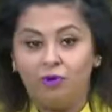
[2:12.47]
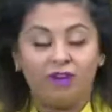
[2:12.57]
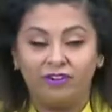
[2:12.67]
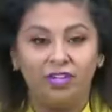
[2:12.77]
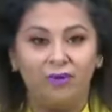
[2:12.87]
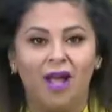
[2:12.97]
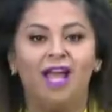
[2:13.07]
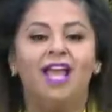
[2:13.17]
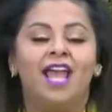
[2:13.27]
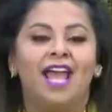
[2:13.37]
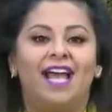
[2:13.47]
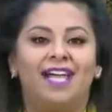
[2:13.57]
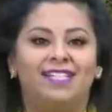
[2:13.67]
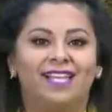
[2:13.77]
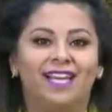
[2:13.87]
wherever you want.
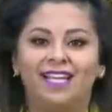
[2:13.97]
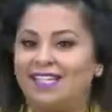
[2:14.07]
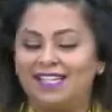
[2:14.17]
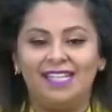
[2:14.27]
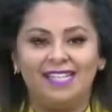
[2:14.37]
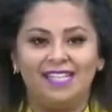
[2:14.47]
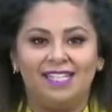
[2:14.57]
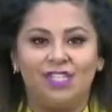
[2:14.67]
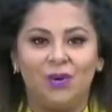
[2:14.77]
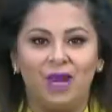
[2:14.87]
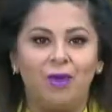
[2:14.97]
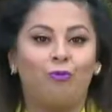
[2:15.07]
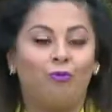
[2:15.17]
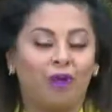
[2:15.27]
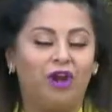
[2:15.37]
And uh, it's easy to donate
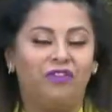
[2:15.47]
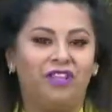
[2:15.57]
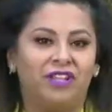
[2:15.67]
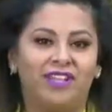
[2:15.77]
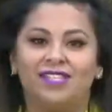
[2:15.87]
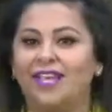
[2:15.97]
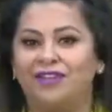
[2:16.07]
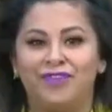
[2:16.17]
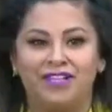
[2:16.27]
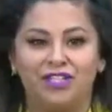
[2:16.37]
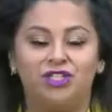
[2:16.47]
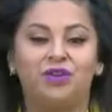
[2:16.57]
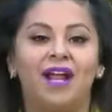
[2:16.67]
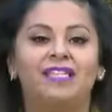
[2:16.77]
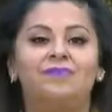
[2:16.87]
right over there. Again, the Seattle Foundation
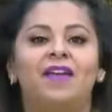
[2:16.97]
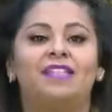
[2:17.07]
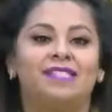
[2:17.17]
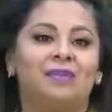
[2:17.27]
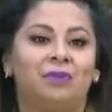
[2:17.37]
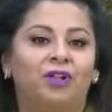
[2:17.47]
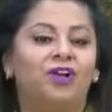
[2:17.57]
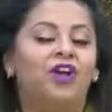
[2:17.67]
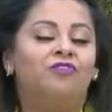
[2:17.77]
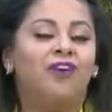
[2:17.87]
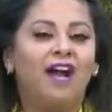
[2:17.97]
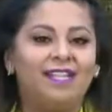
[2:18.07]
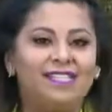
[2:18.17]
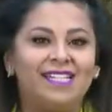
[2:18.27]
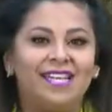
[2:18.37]
trying to make it simple for
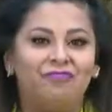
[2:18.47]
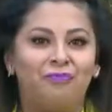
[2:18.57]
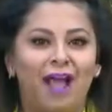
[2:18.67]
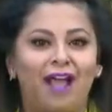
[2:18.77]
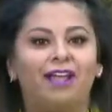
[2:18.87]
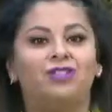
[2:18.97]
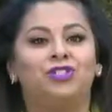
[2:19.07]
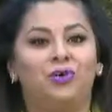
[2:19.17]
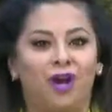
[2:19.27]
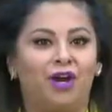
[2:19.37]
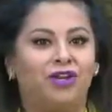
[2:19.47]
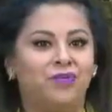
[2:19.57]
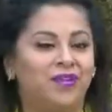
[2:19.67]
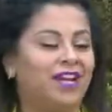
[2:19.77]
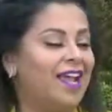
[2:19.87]
us to give back to our
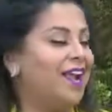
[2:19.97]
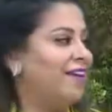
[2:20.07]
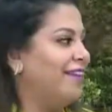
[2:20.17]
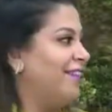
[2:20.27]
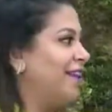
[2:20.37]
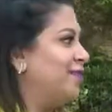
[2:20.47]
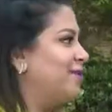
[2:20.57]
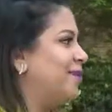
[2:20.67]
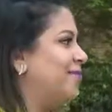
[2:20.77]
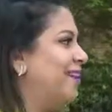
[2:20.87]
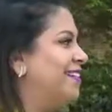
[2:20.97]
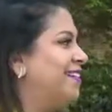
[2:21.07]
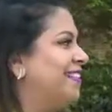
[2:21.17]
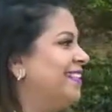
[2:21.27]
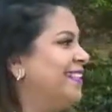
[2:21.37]
community. Erin, thank you so much.
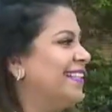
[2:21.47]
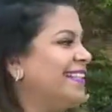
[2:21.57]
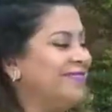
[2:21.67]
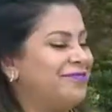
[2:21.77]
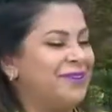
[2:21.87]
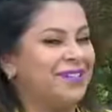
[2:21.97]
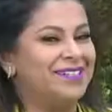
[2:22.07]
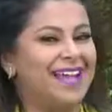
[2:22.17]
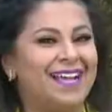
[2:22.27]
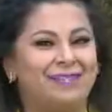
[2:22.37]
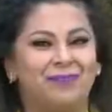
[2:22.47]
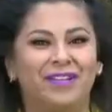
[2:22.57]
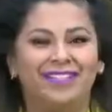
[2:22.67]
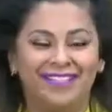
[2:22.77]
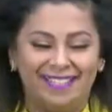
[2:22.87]
Thank you, Ellen. Of course, guys.
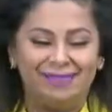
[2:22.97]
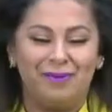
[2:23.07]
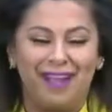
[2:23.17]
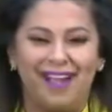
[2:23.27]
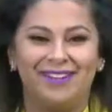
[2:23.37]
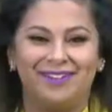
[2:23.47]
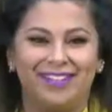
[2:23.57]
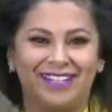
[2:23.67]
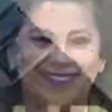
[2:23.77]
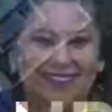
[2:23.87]
Bill, Liz, back on over to you.